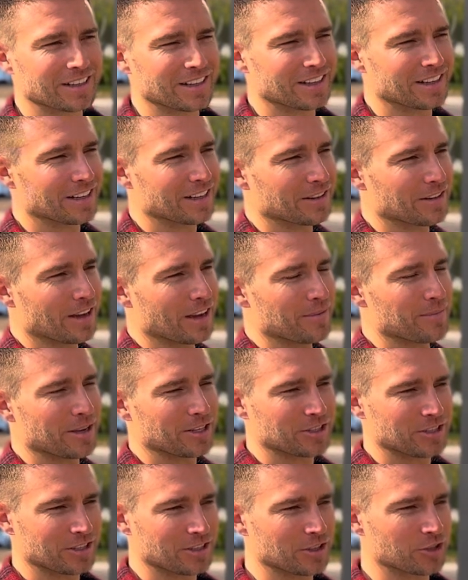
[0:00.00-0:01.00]
I
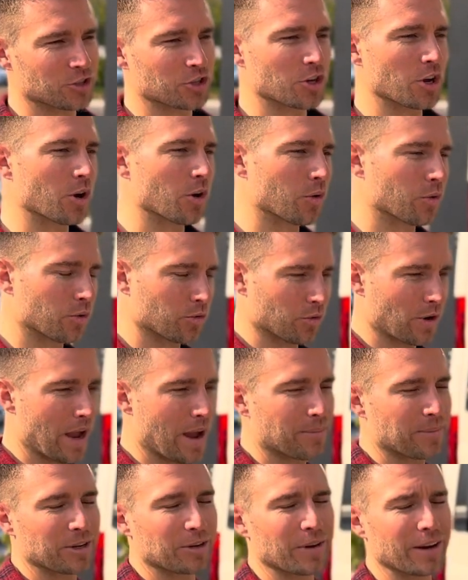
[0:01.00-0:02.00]
mentioned the show
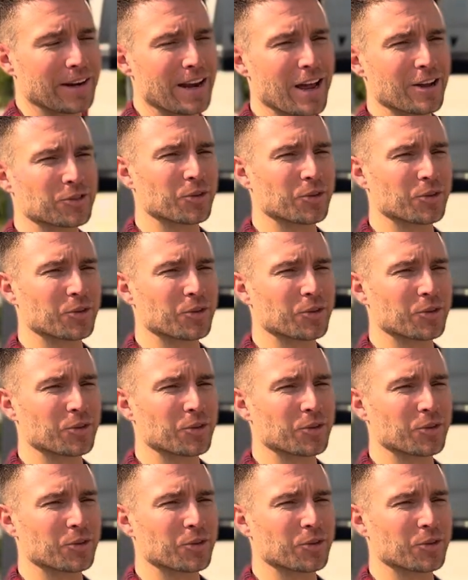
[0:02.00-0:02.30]
happening right now.